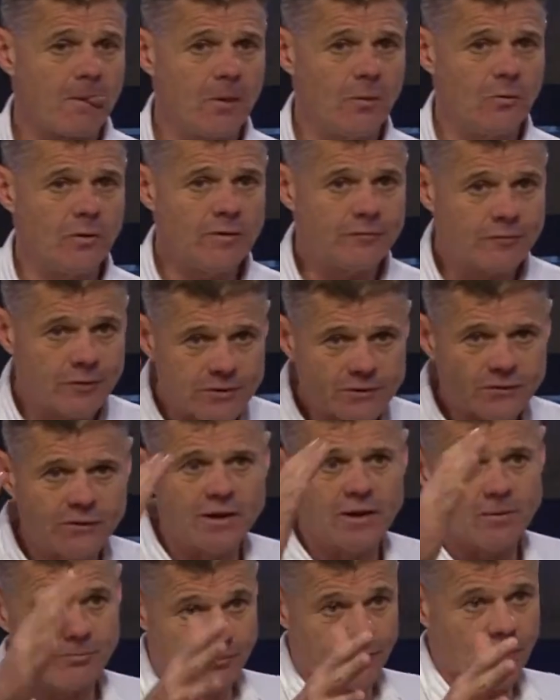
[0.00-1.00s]
We first
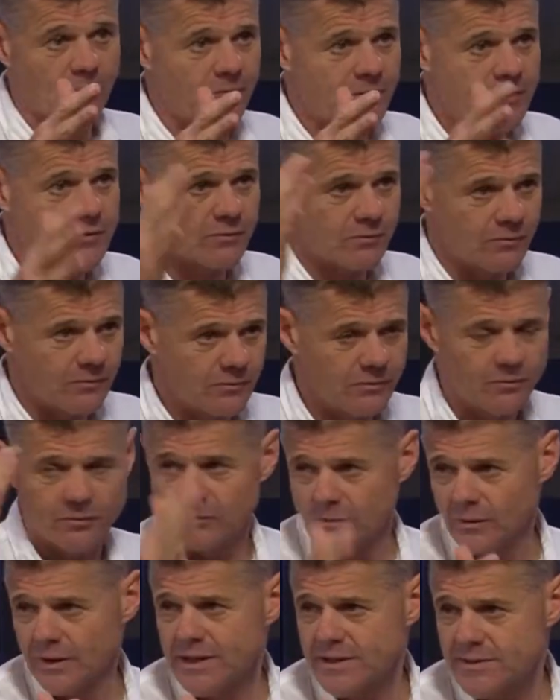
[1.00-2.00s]
need a promise.
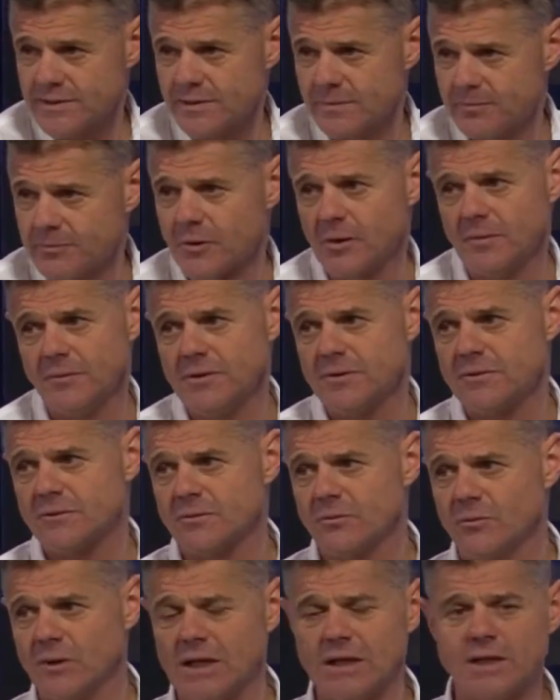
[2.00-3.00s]
What is the promise?
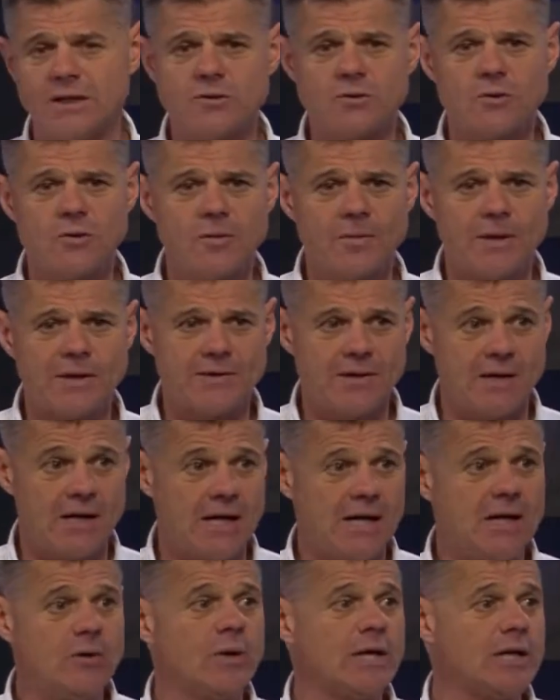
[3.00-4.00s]
We're going to talk about the
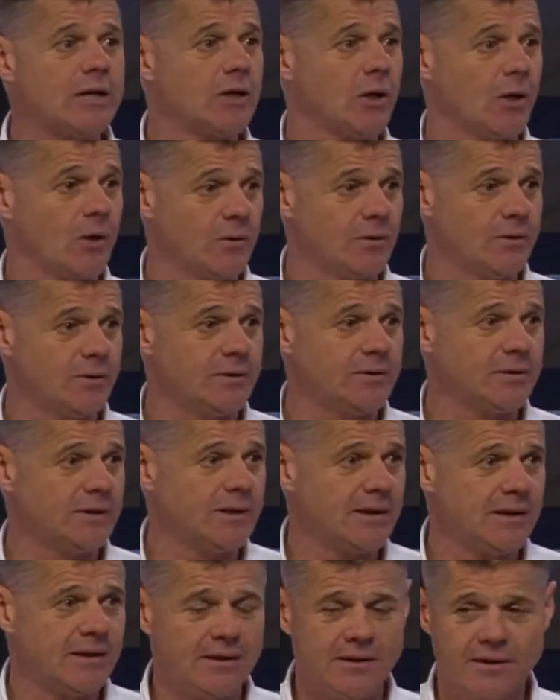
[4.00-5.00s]
highway code.
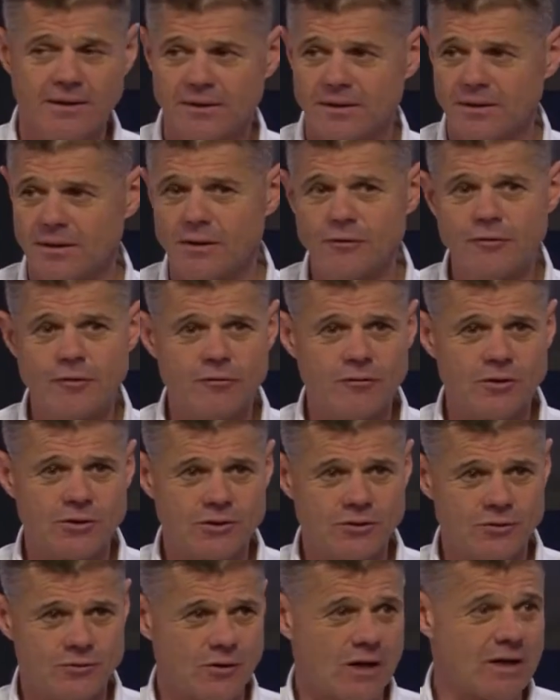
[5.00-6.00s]
Don't know if you've
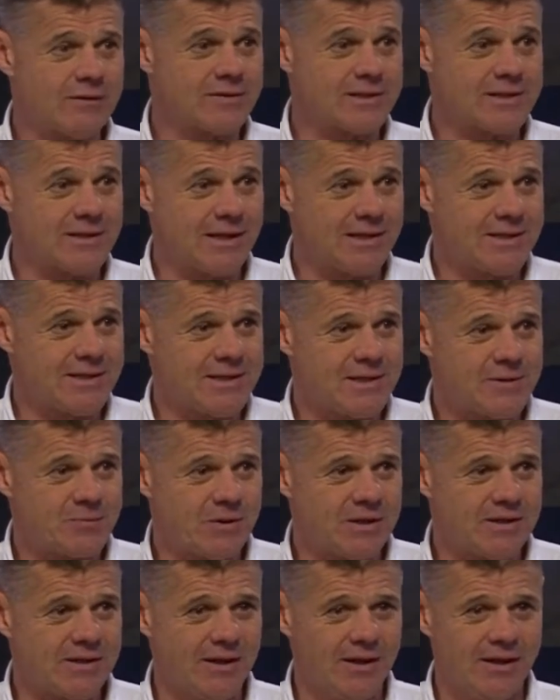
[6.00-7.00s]
got your driver's license,
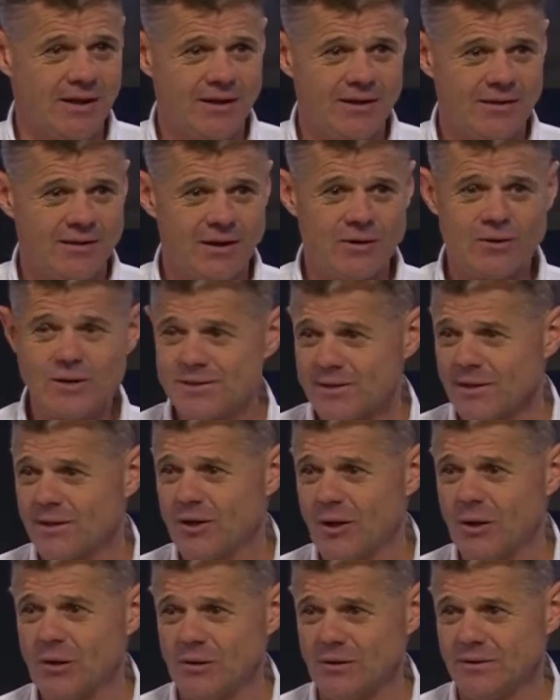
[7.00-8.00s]
but there is a
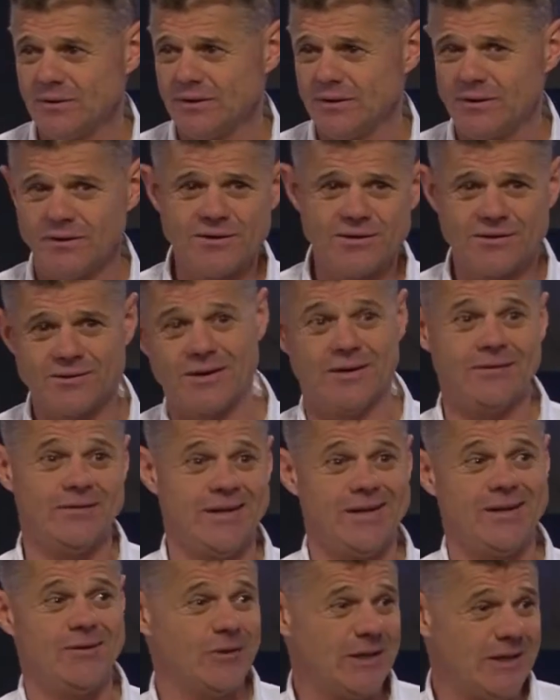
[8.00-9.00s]
code. You can't just drive
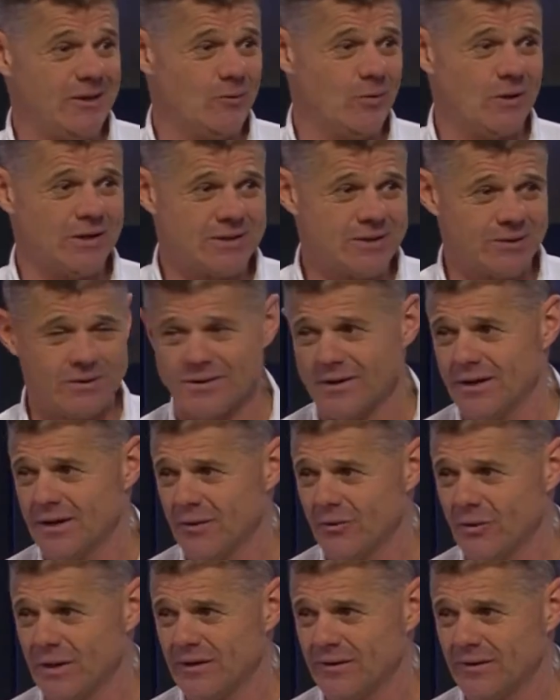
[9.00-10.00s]
any way you want to on the
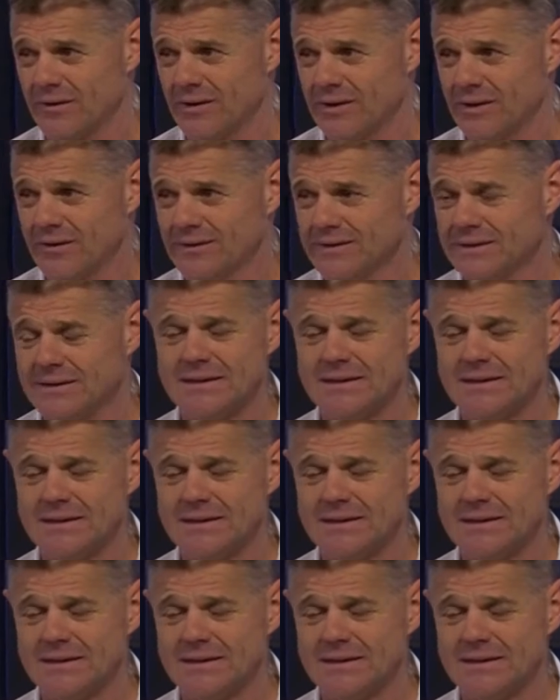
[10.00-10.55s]
highway, okay?